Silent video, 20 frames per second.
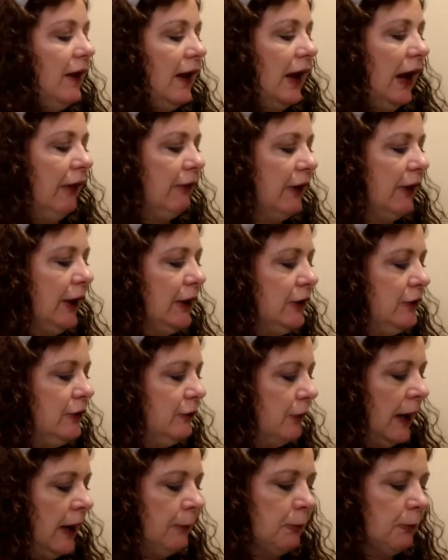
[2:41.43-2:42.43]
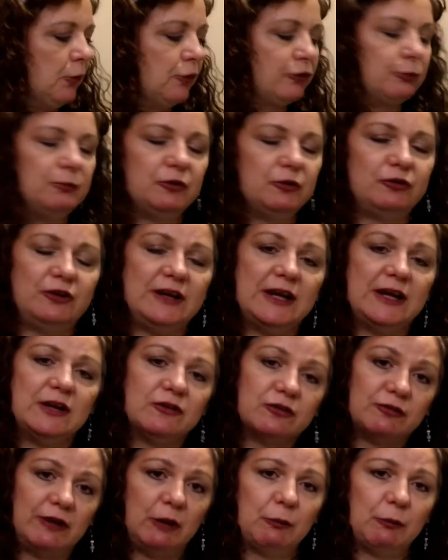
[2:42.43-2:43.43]
And then on most
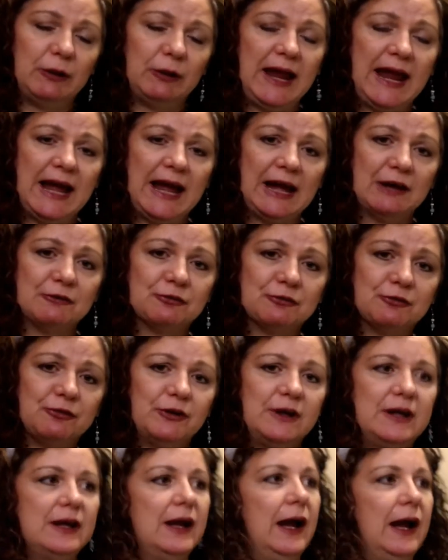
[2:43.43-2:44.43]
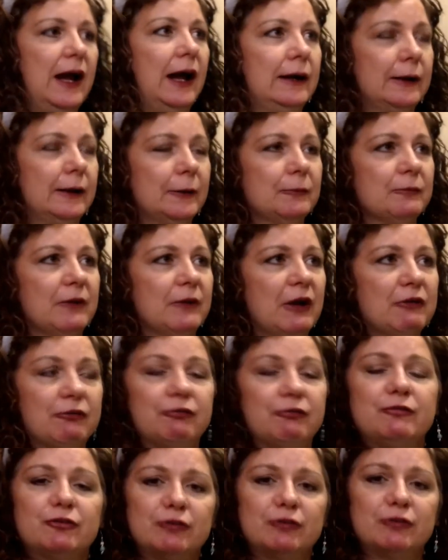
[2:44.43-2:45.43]
machines they would have
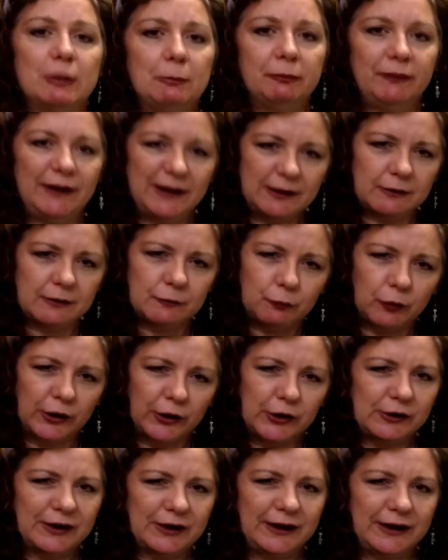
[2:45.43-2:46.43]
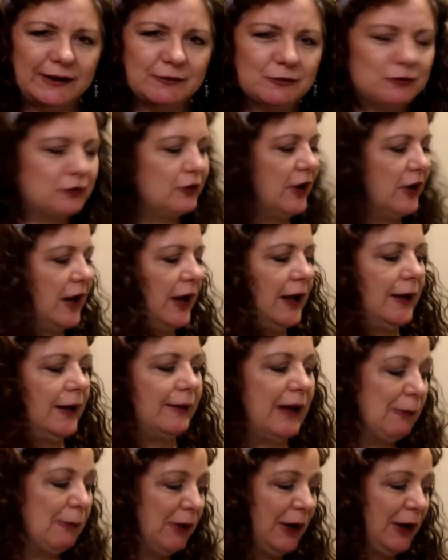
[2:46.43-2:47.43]
something where you can say,
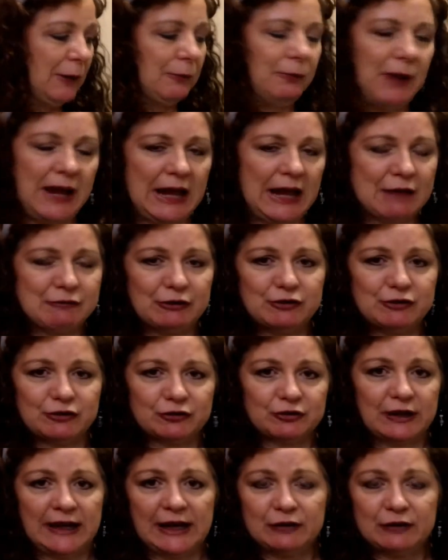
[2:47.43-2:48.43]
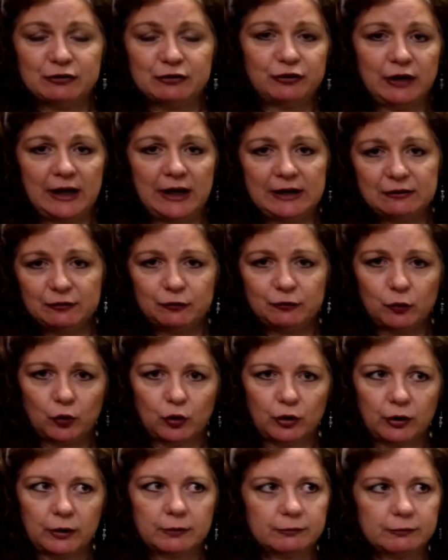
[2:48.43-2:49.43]
I'm going to have it just agitate for
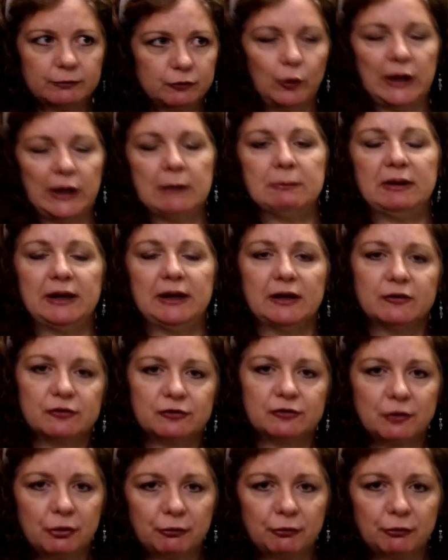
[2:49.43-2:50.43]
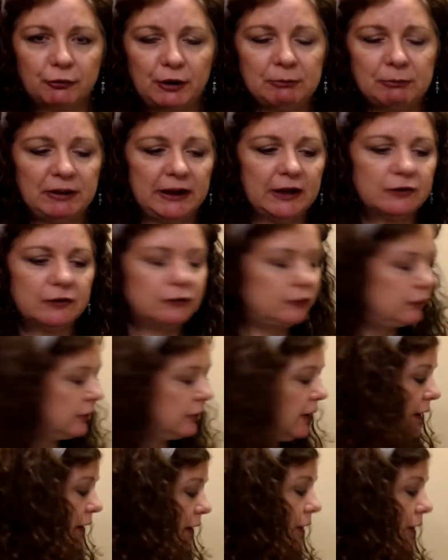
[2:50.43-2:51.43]
20 minutes, 30 minutes.
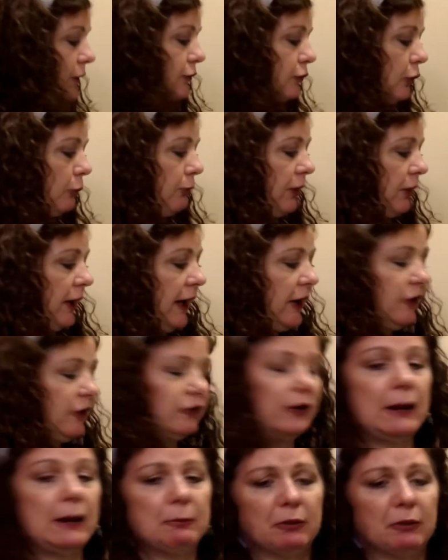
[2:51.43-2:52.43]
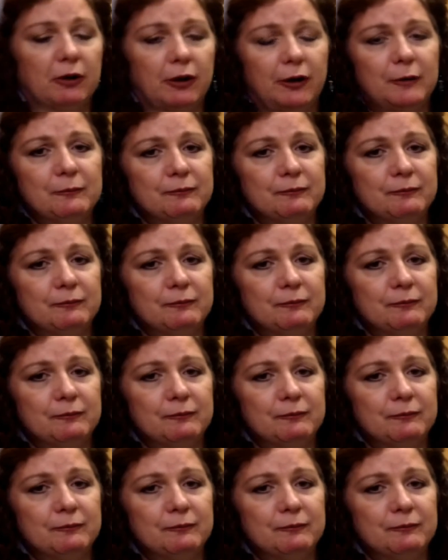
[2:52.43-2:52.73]
So put on a timer.